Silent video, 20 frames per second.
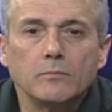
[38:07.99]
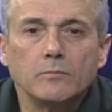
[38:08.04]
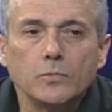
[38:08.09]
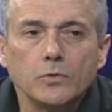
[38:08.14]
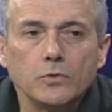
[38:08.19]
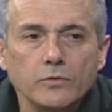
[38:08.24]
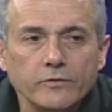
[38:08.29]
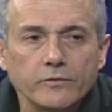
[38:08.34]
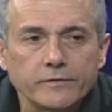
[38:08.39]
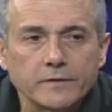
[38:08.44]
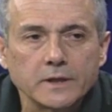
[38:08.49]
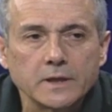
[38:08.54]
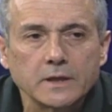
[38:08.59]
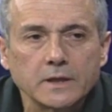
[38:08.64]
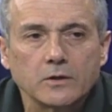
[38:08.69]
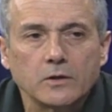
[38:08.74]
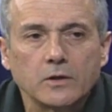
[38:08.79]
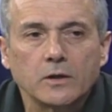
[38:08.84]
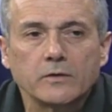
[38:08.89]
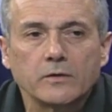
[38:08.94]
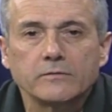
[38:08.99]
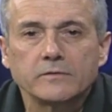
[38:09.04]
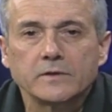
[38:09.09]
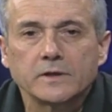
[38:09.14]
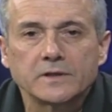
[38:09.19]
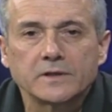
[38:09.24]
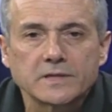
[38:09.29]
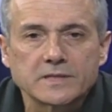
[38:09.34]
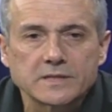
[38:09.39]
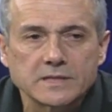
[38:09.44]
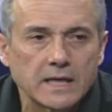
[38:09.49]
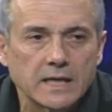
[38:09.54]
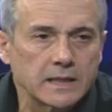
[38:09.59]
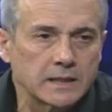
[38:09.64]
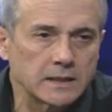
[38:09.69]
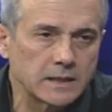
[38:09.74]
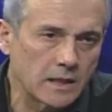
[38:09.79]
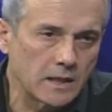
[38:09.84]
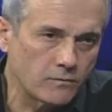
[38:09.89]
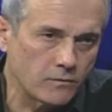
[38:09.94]
movie of uh,
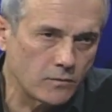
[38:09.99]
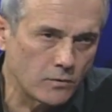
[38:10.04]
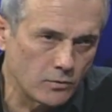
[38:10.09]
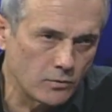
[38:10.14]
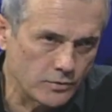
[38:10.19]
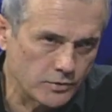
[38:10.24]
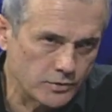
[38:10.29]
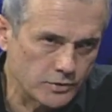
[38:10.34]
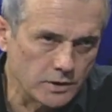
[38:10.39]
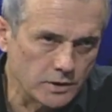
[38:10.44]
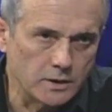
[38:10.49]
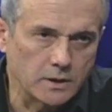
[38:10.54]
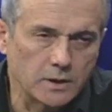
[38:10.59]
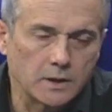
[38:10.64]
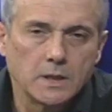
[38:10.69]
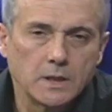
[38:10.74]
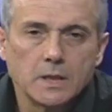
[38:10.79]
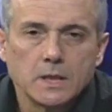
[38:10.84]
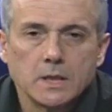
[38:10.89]
design evolution.